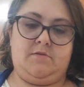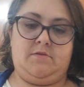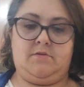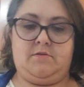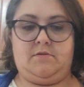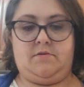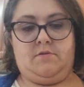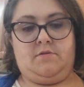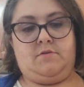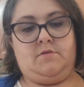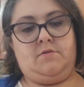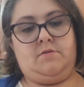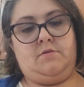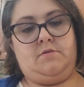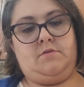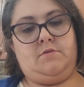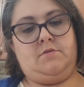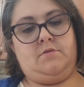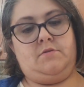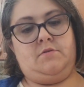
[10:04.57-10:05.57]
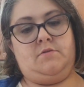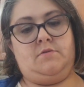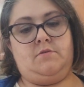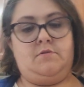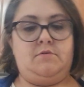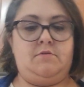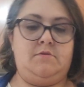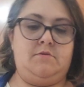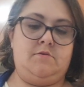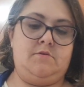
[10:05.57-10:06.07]

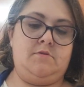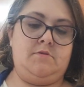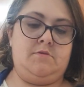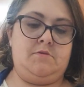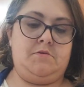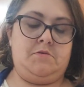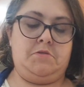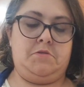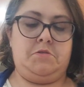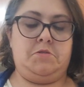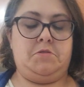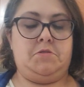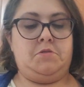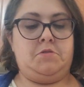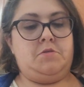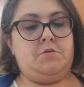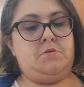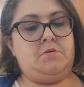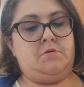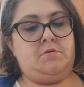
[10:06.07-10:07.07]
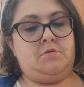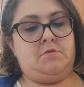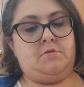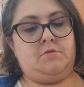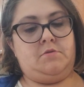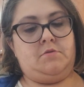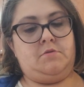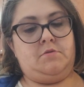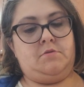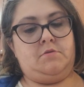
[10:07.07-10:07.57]

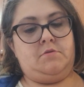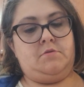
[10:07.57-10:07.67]
(silence)